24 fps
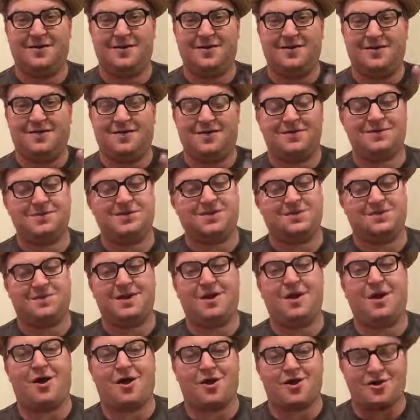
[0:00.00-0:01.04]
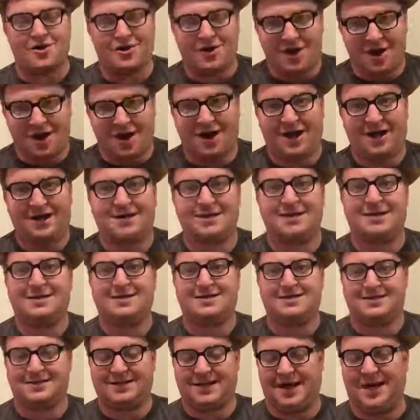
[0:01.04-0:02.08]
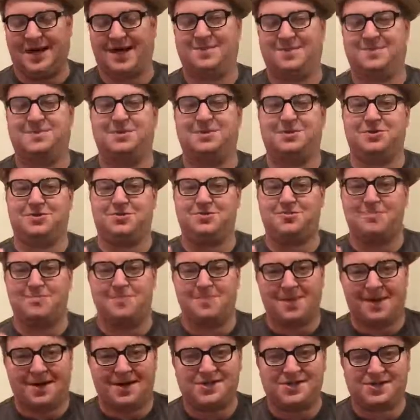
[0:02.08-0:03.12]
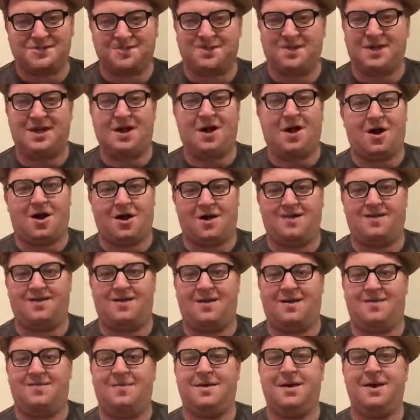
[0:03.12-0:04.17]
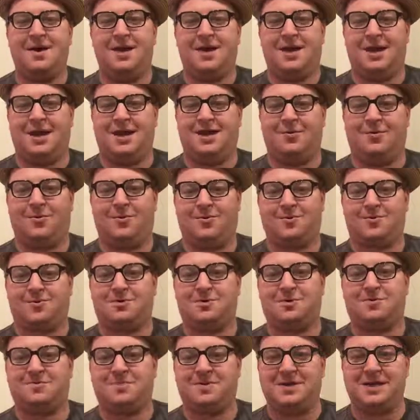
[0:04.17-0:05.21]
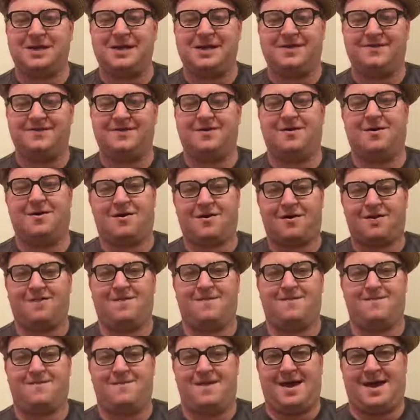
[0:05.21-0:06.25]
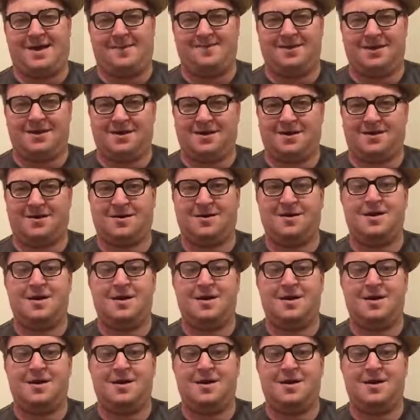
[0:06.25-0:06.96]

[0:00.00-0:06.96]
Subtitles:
those 3 are not scams. You must be on them in order to be even on the map here.